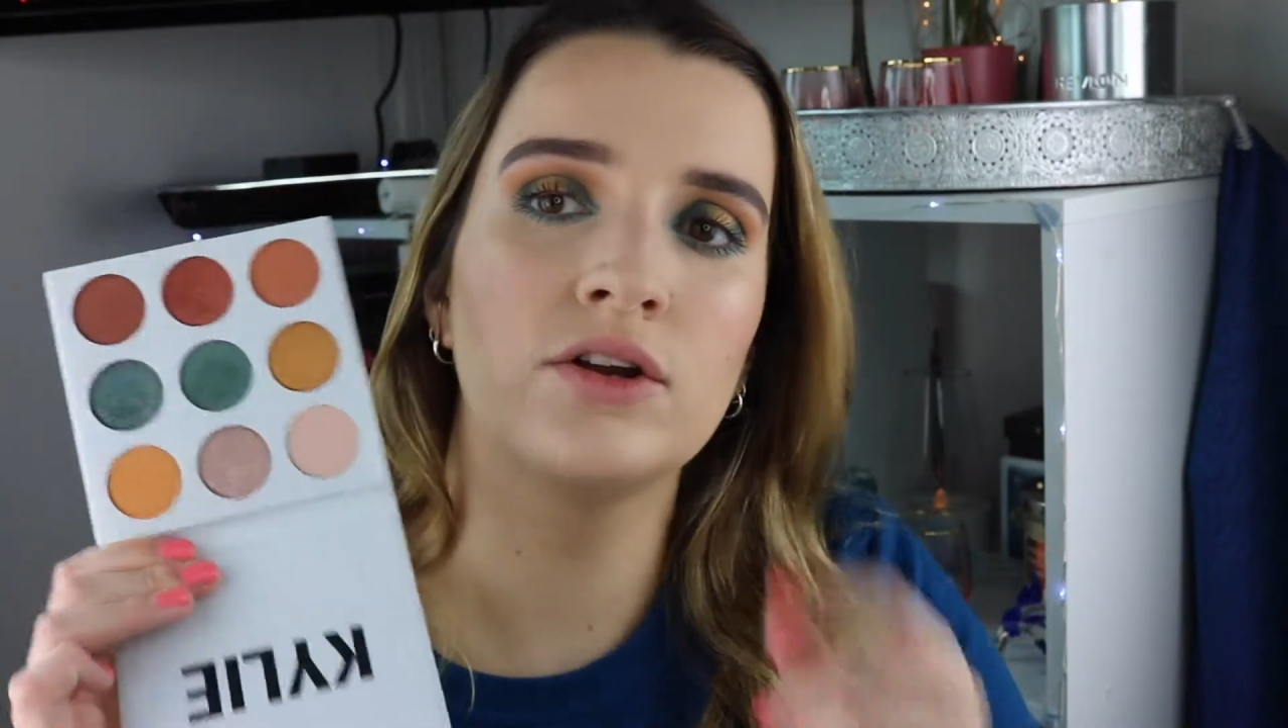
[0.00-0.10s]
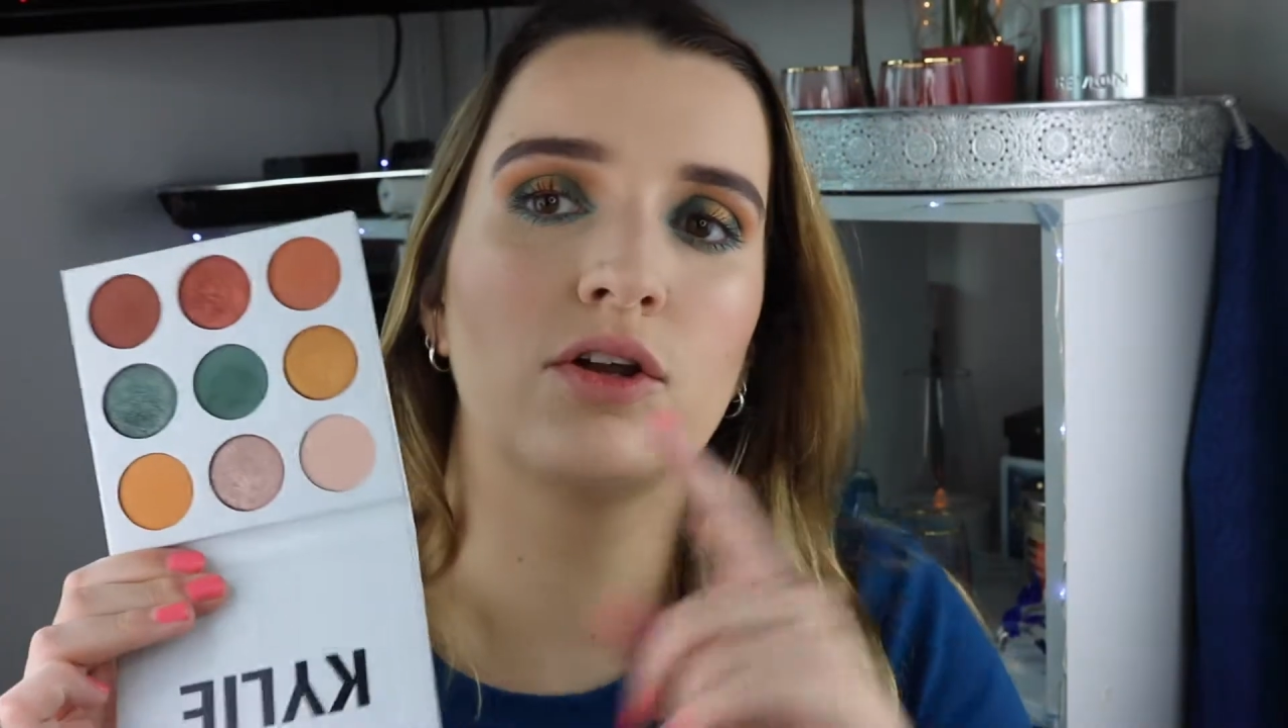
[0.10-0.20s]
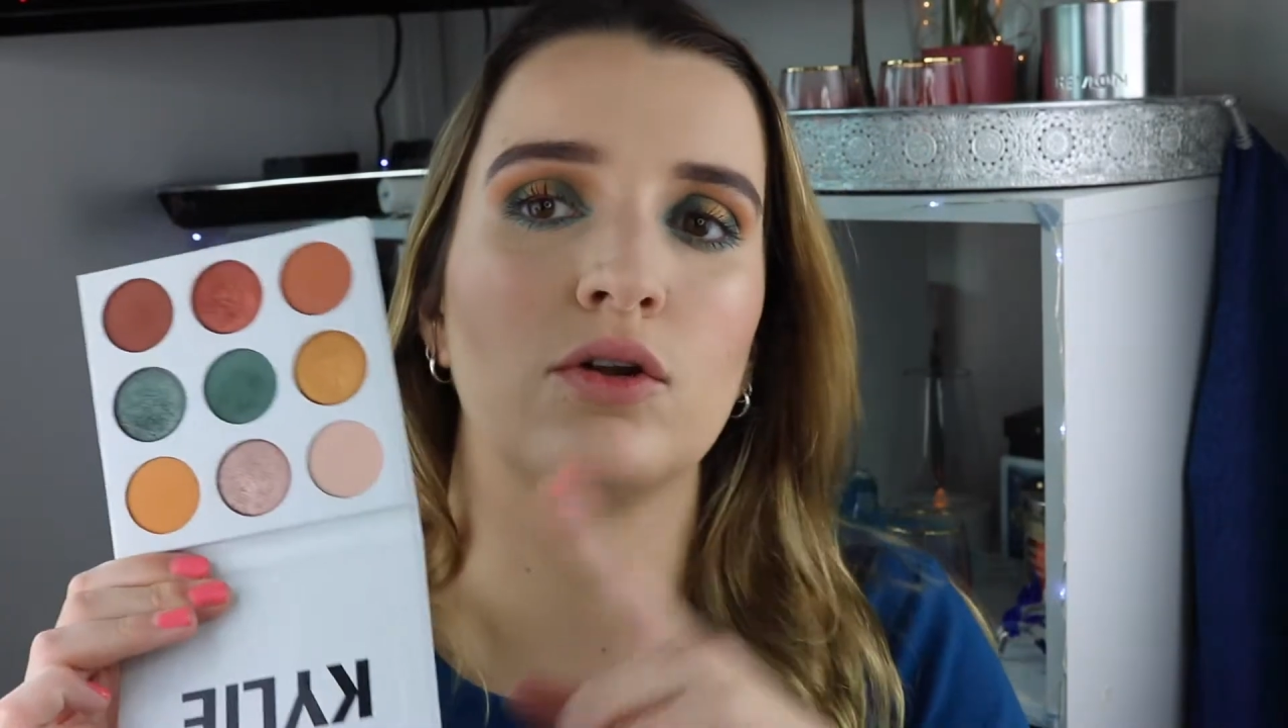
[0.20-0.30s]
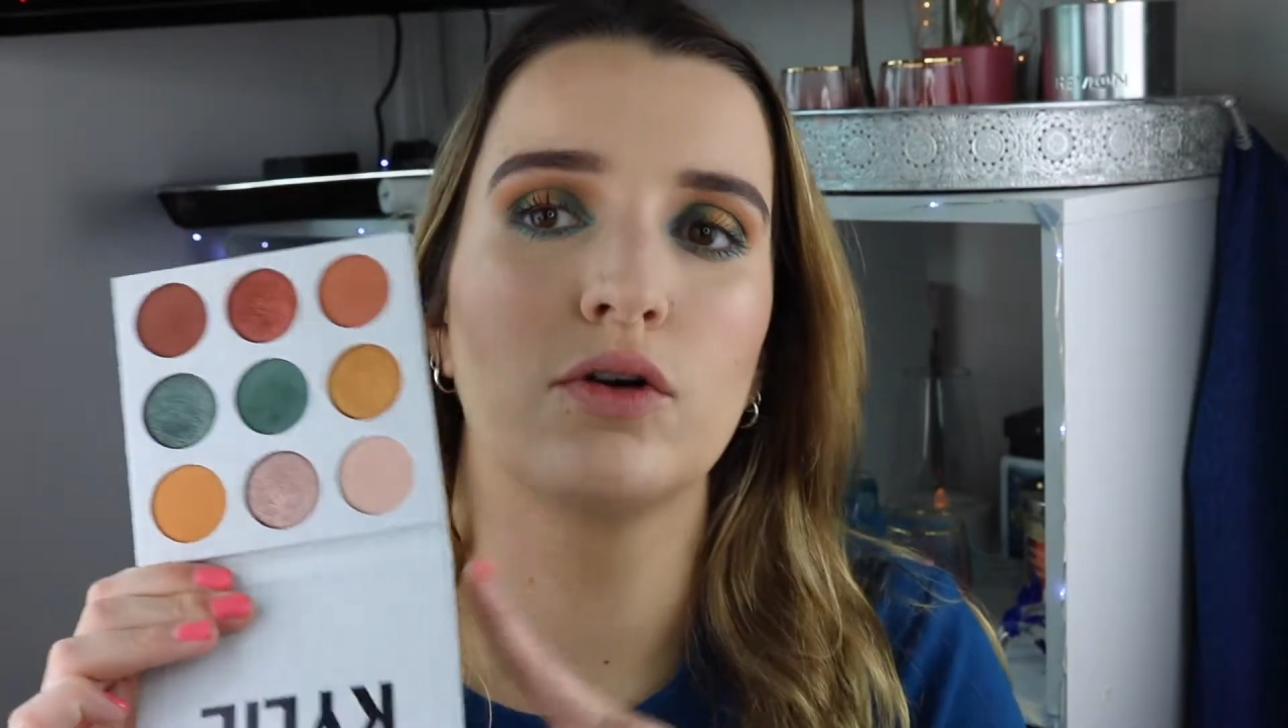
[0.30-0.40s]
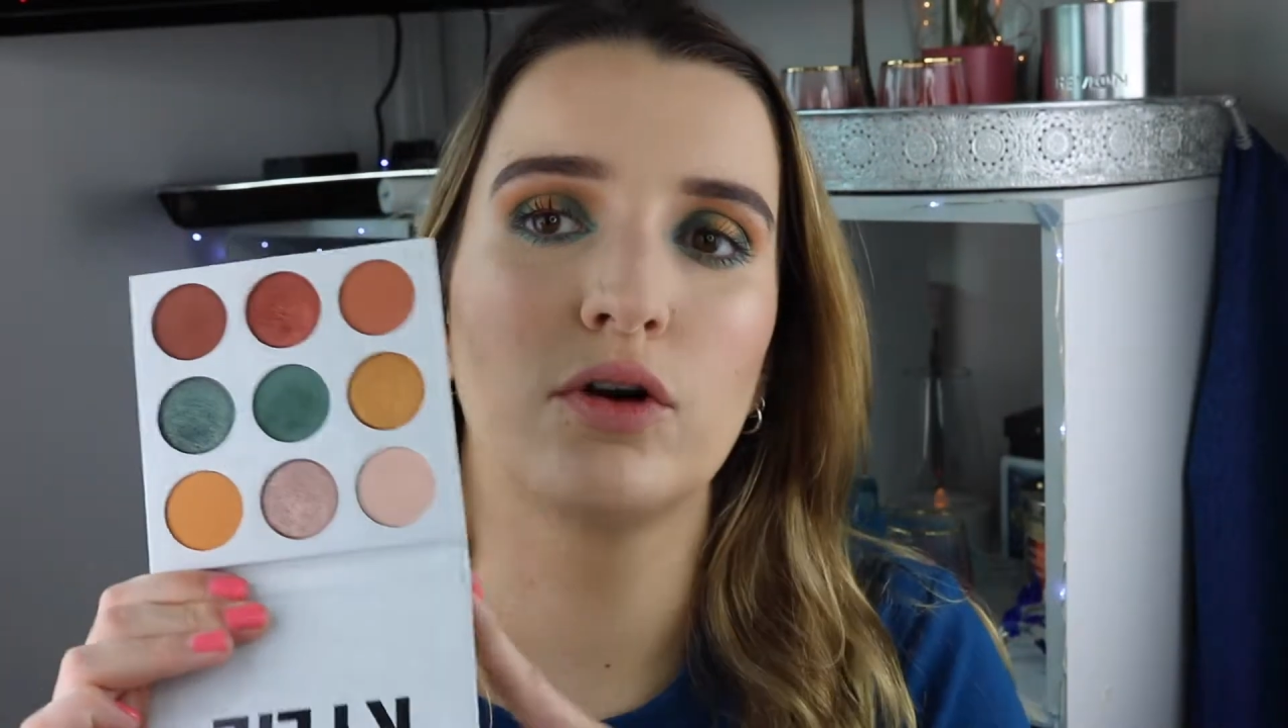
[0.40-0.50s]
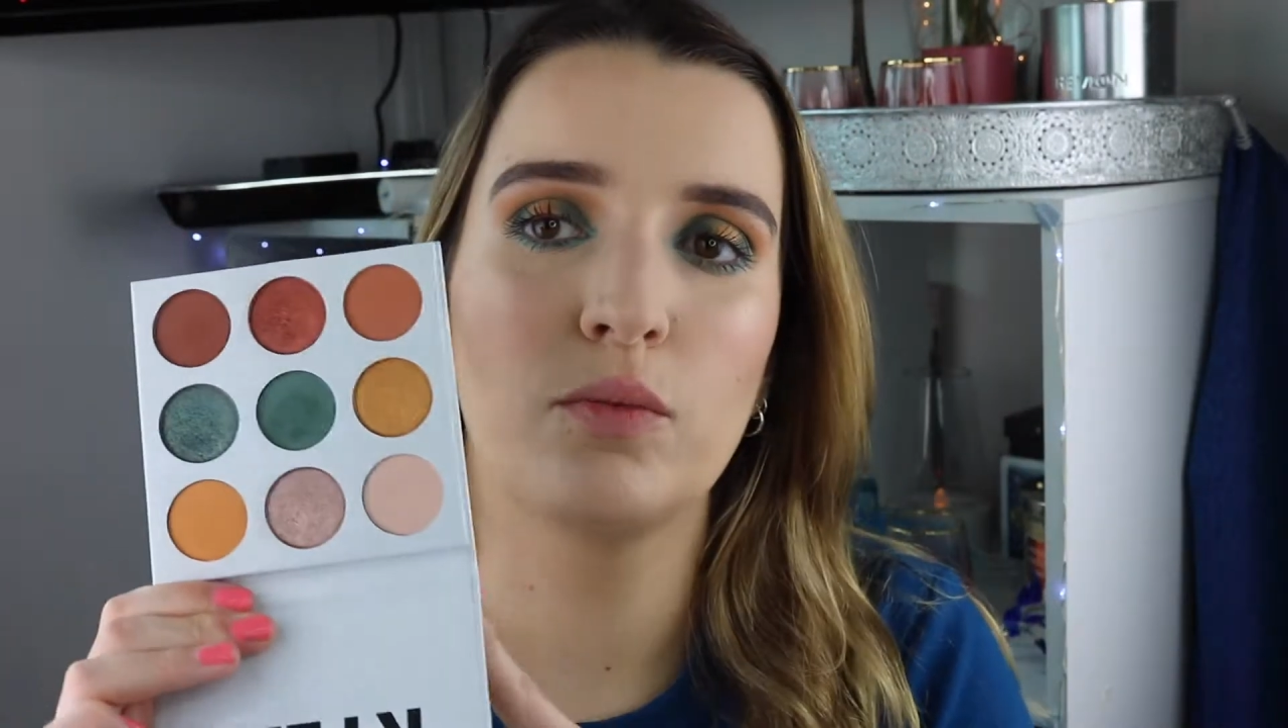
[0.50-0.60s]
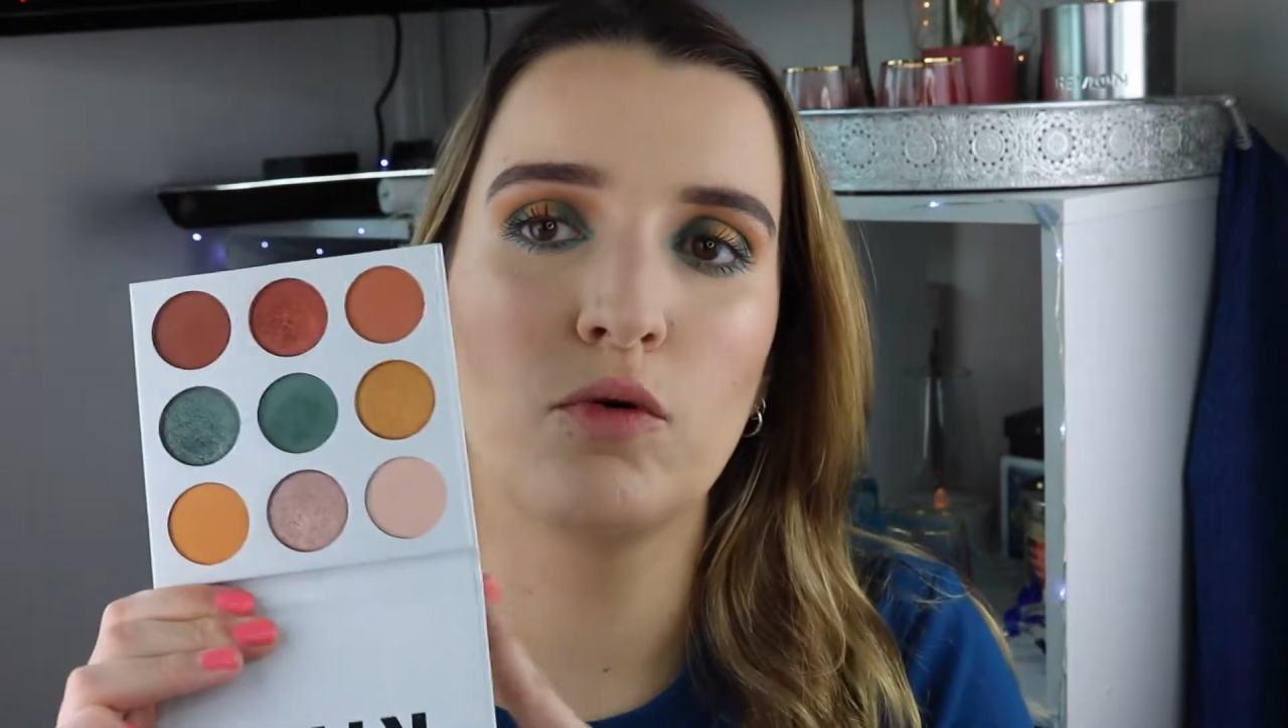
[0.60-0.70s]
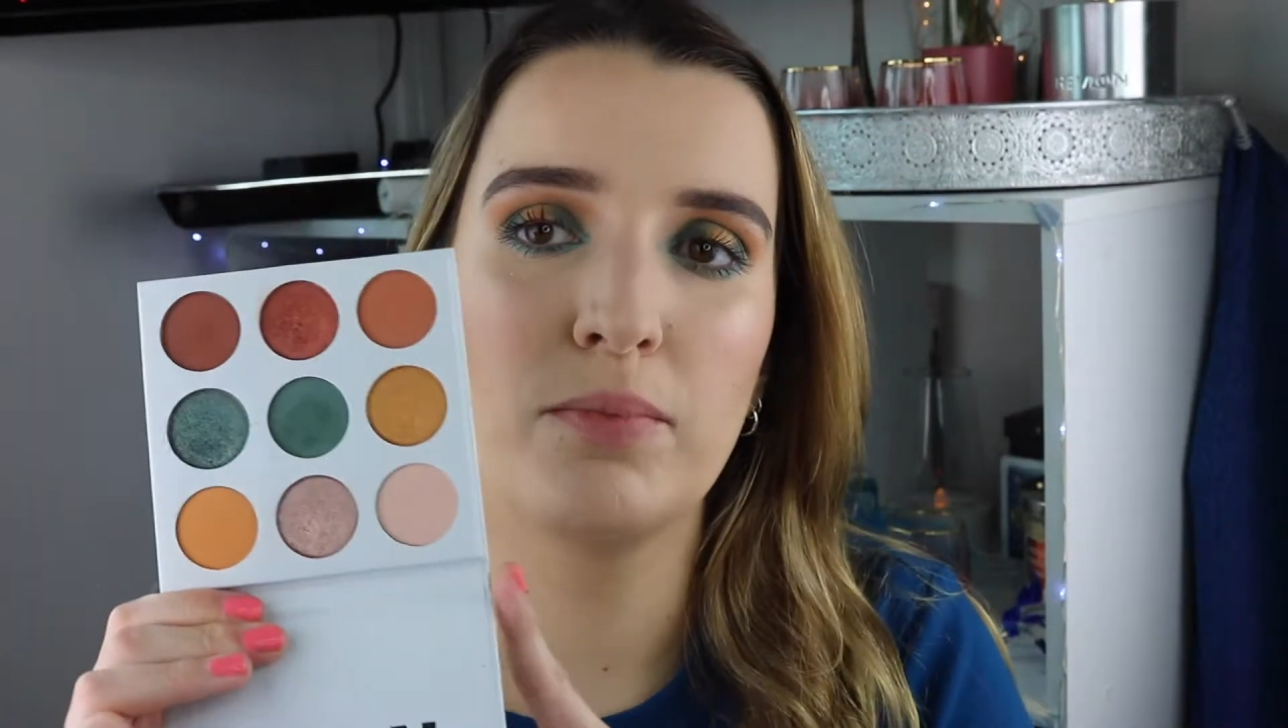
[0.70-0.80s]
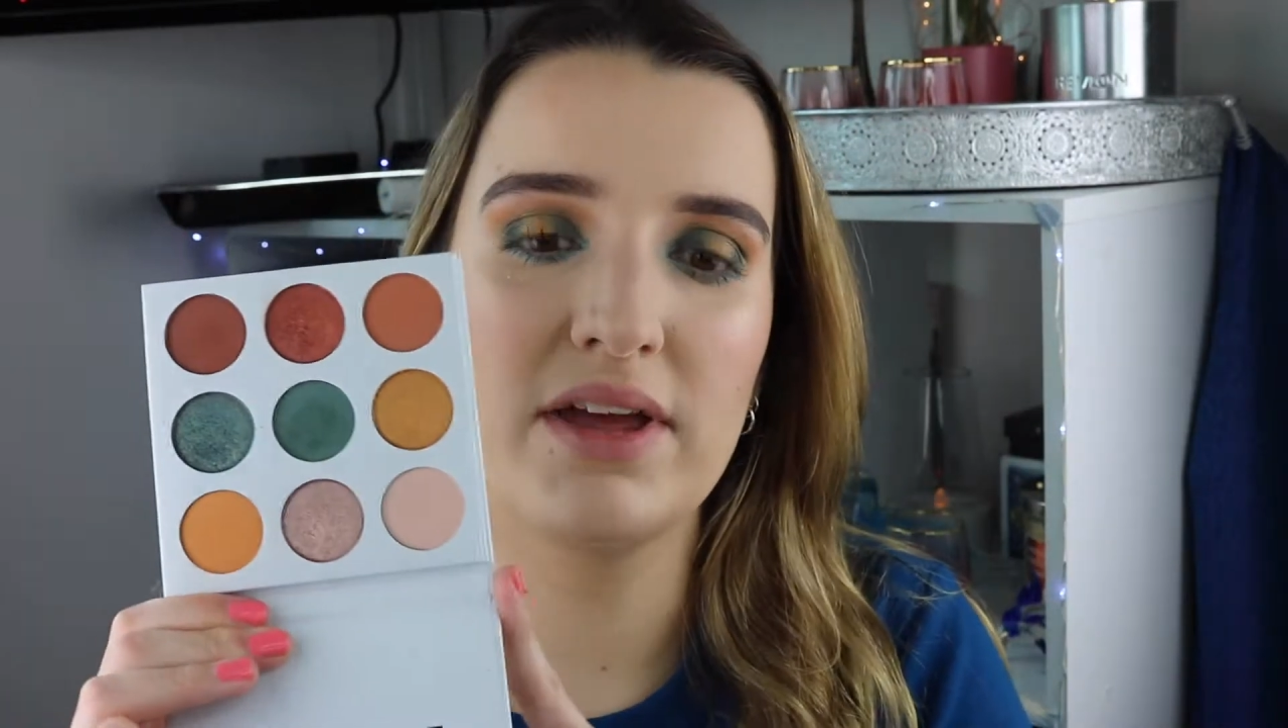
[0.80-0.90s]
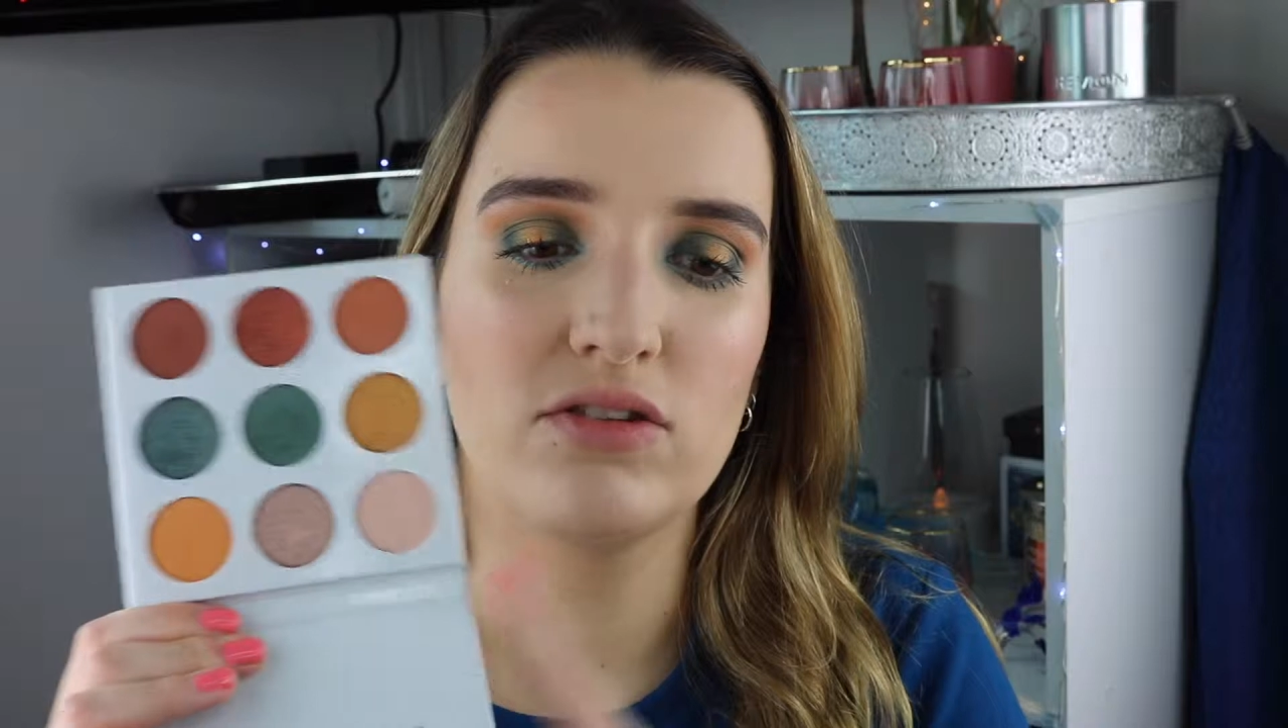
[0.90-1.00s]
look
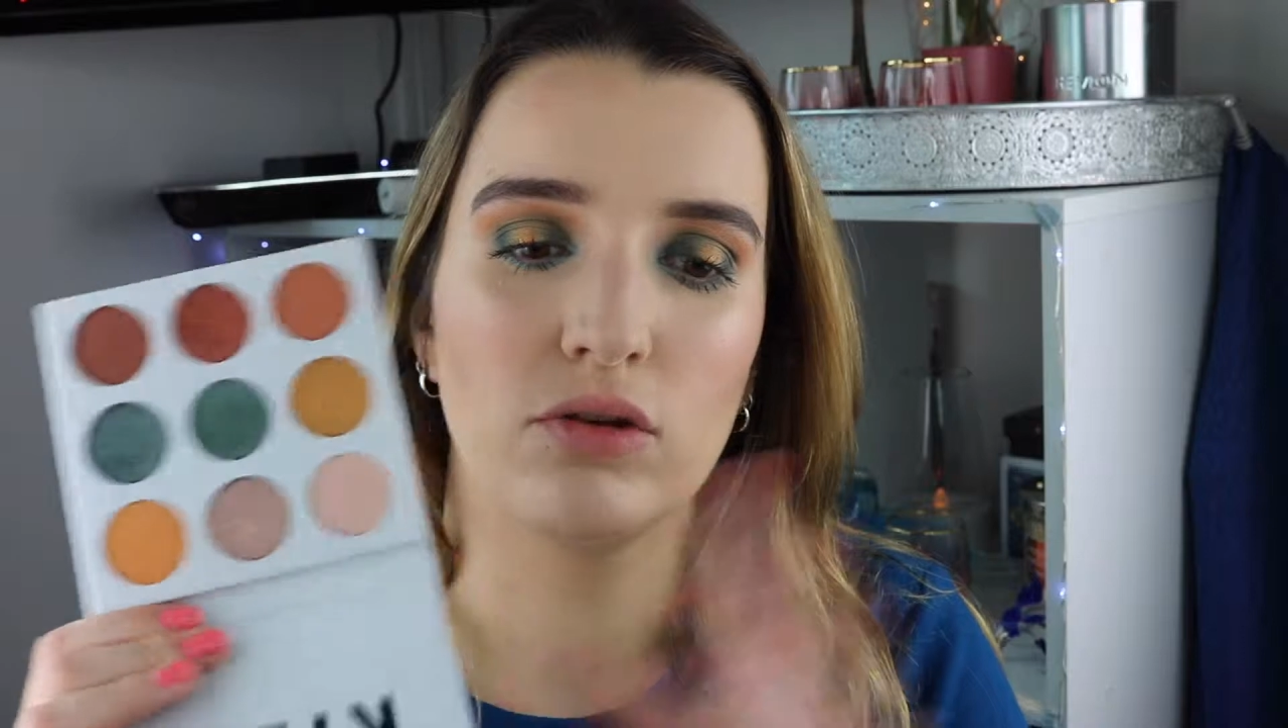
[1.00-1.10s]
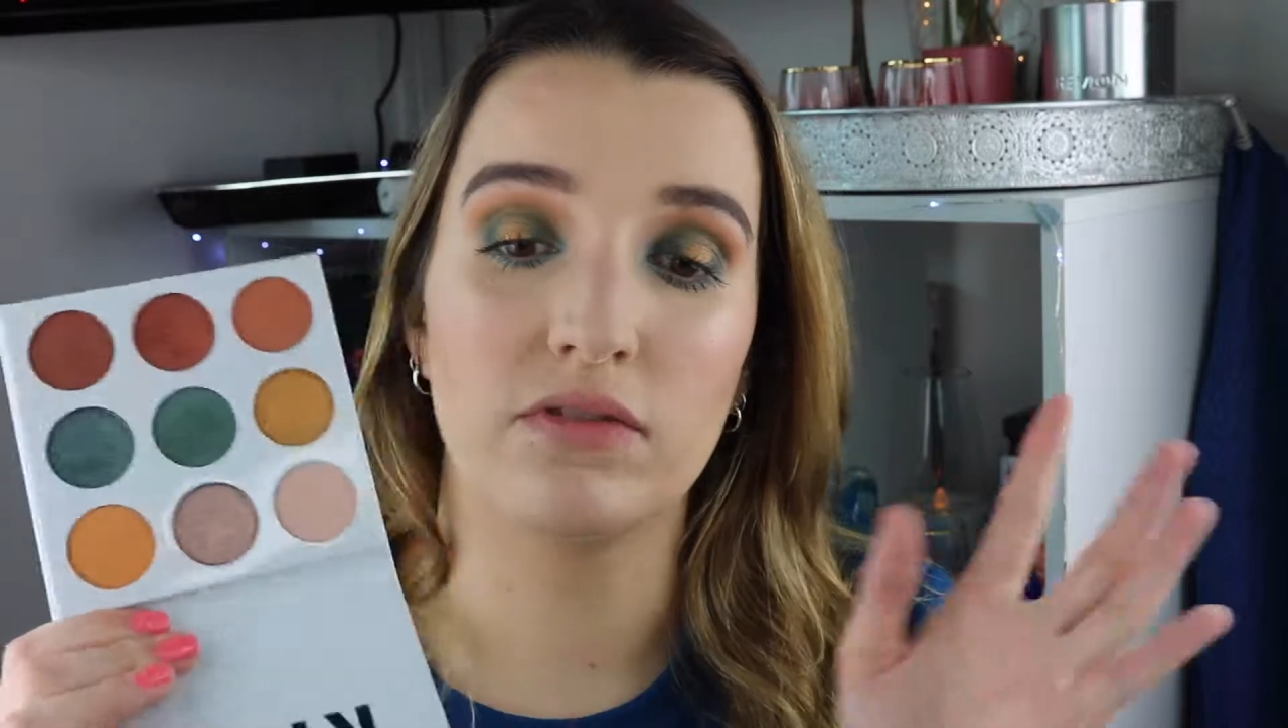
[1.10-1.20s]
will be sort